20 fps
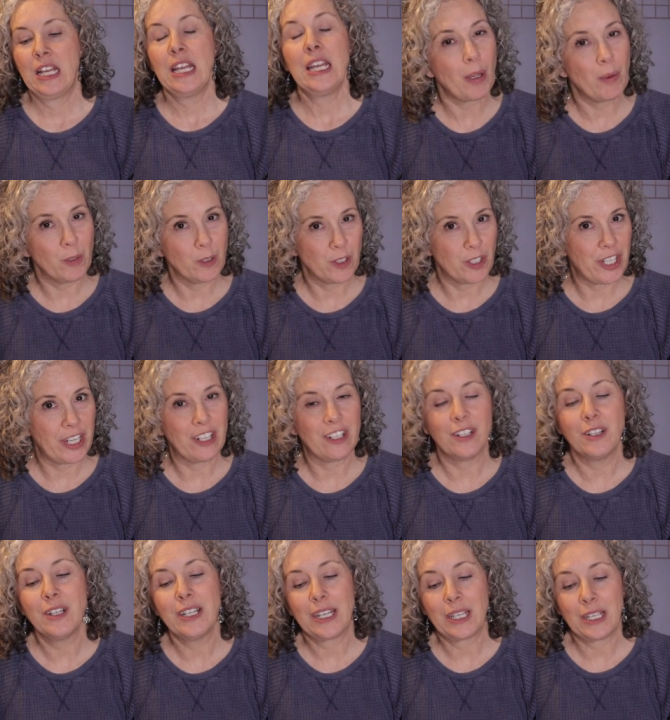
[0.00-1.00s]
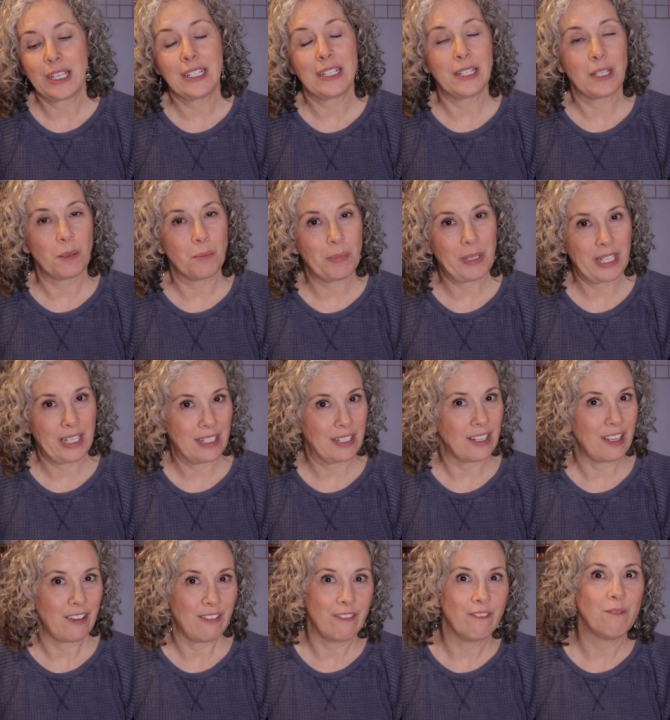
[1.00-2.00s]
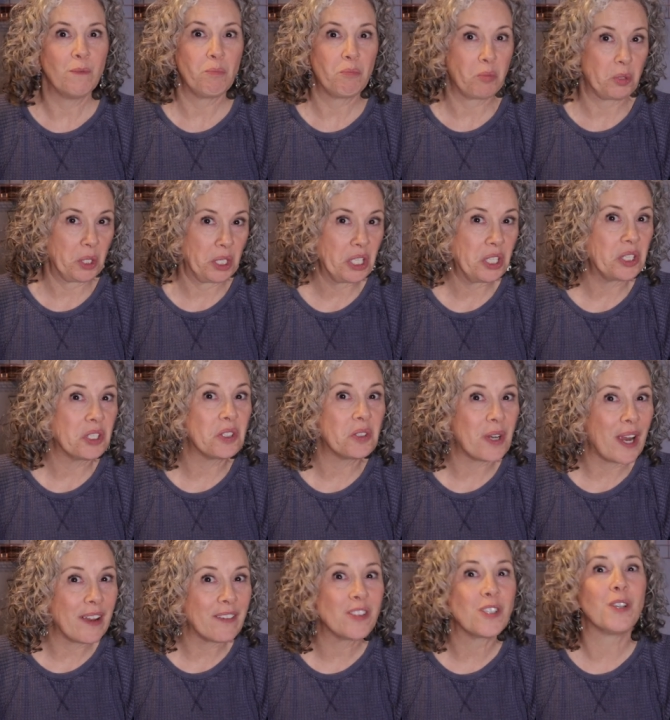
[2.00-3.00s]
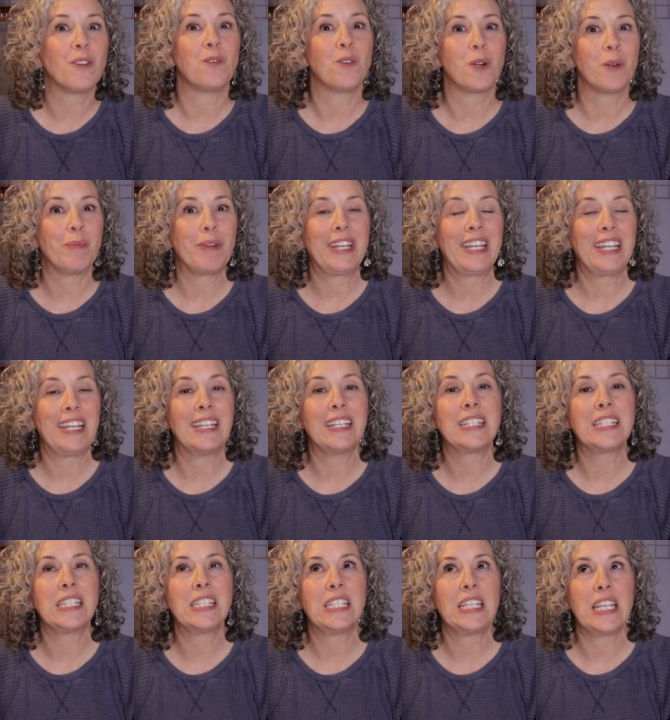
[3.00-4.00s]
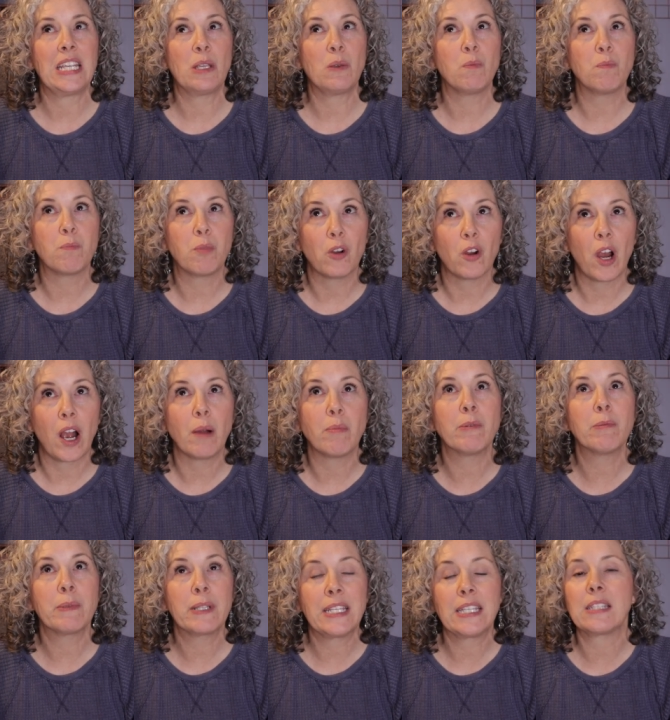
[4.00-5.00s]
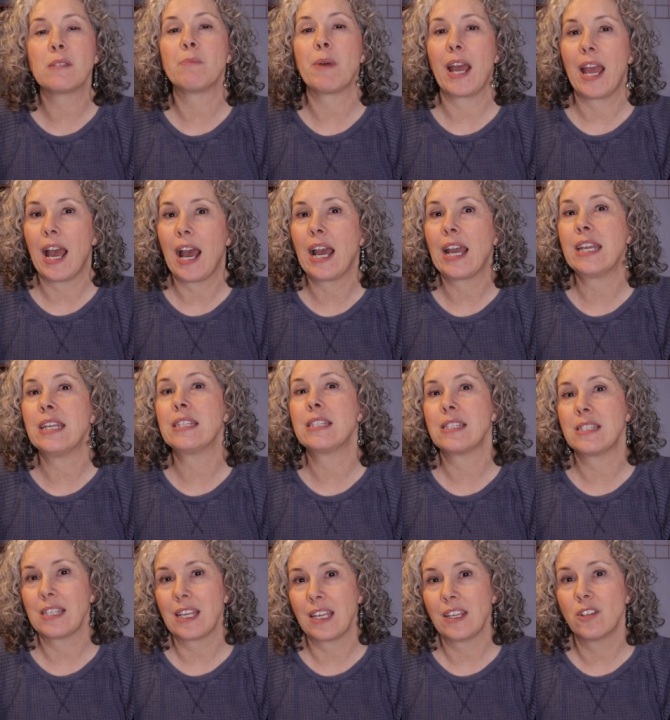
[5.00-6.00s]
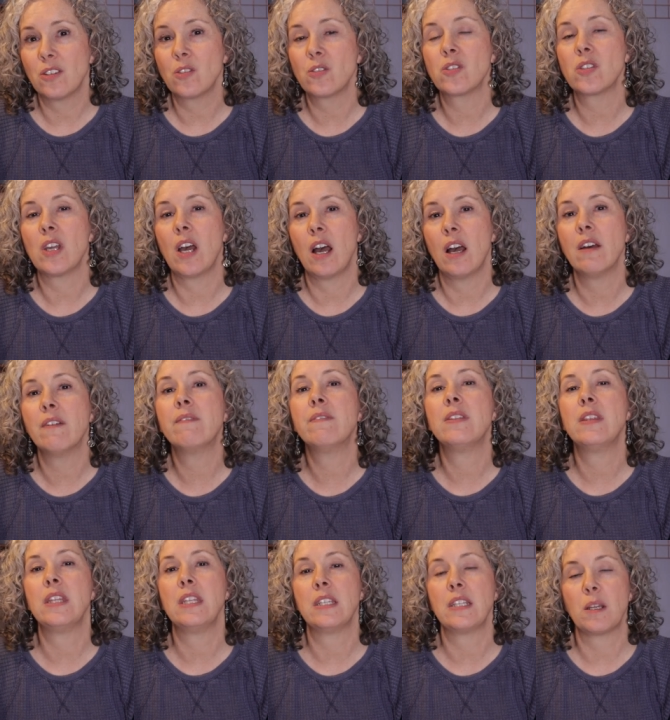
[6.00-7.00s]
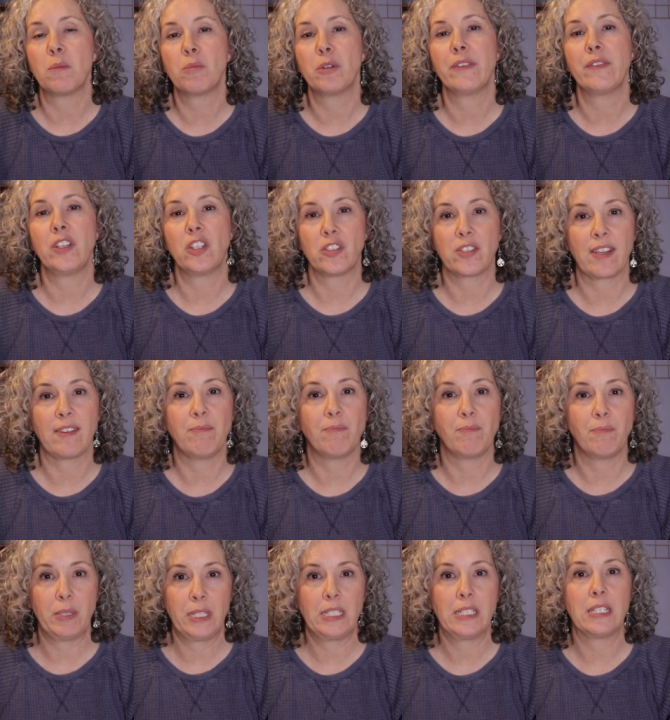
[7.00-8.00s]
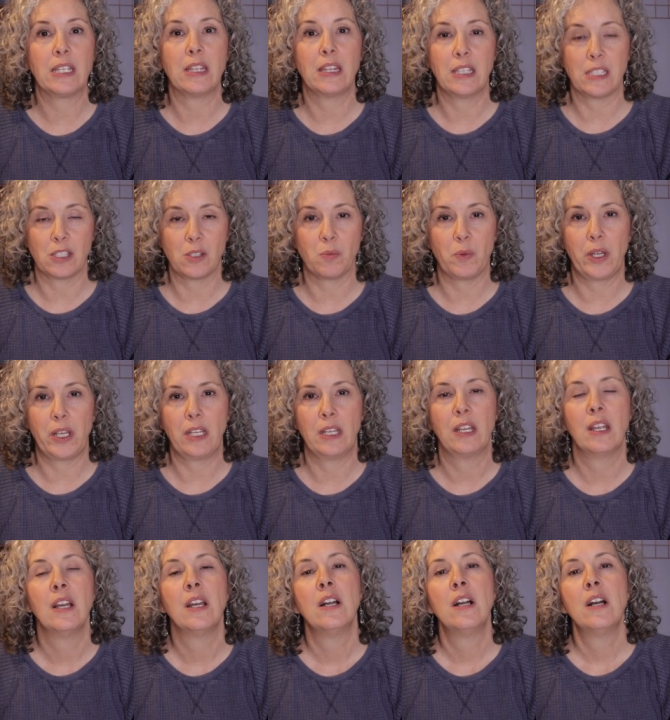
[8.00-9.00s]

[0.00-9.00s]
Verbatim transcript: I will share, it ended up being a pretty good craft show for me. It it probably is my highest sales of the number of years I've been to this one.